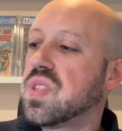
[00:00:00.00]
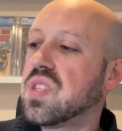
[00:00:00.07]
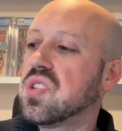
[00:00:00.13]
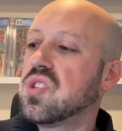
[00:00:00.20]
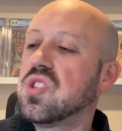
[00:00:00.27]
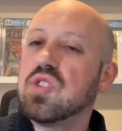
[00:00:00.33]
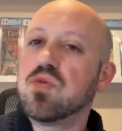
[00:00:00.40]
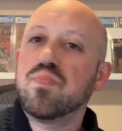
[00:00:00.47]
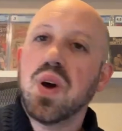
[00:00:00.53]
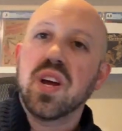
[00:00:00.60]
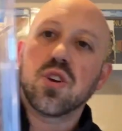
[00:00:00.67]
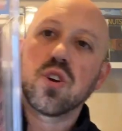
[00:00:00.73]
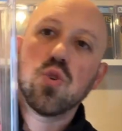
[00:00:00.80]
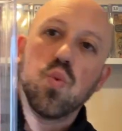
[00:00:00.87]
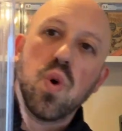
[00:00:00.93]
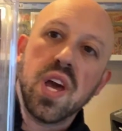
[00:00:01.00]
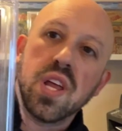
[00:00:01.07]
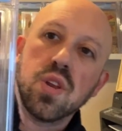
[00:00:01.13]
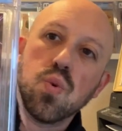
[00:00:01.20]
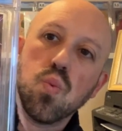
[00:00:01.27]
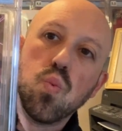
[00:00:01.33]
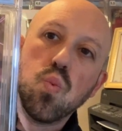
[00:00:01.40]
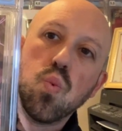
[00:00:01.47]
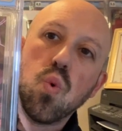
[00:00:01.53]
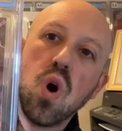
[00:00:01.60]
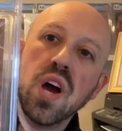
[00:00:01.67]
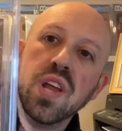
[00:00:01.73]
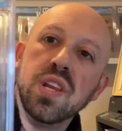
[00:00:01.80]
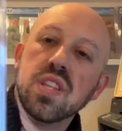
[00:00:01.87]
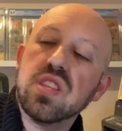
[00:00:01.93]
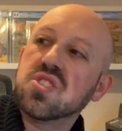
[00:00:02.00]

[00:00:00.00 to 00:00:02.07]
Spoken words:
this is Spider-Gwen 1.